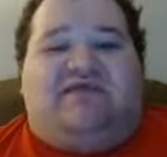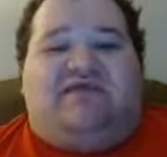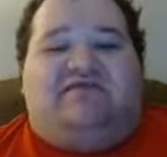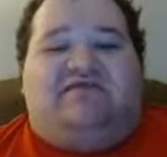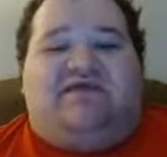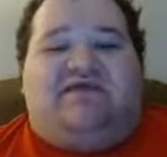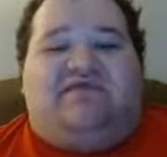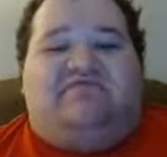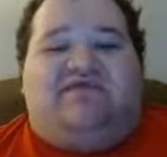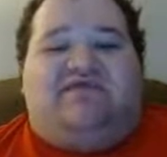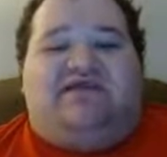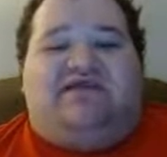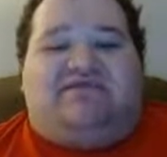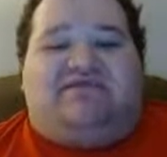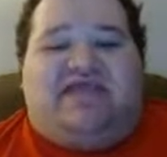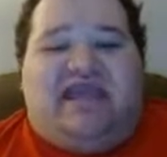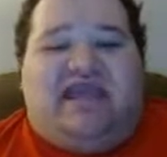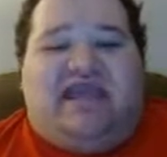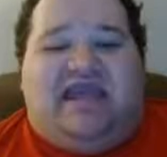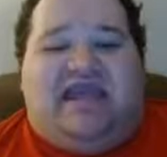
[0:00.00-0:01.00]

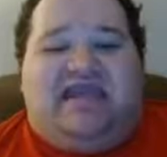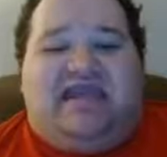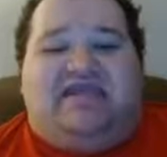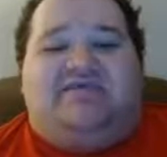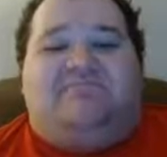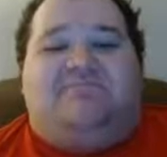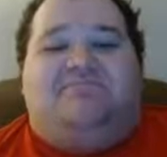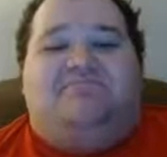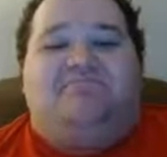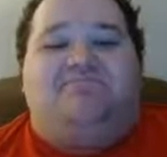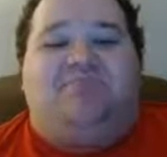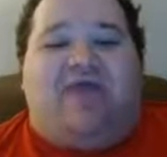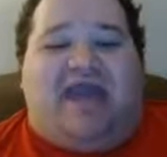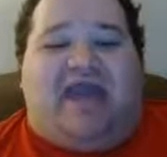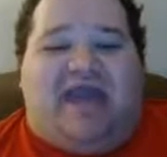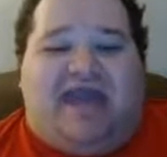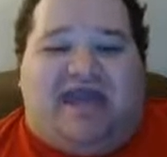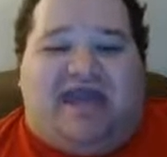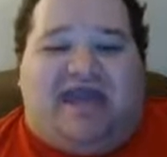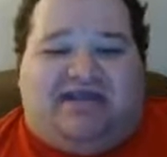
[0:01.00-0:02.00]
Thanksgiving Day
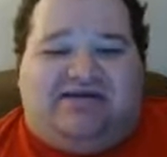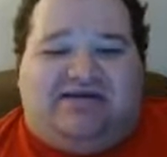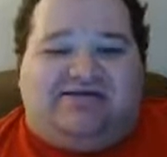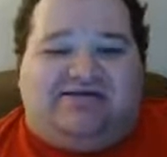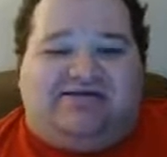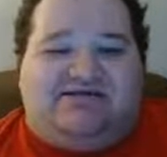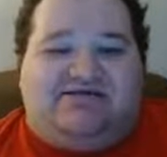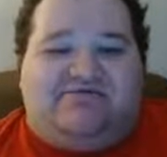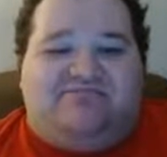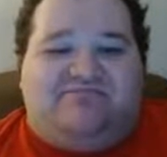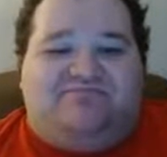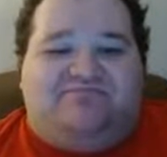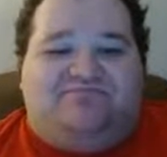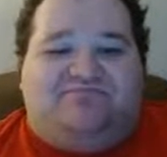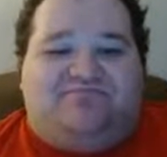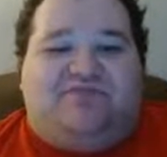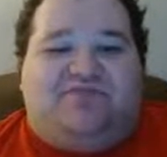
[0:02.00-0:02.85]
Bash.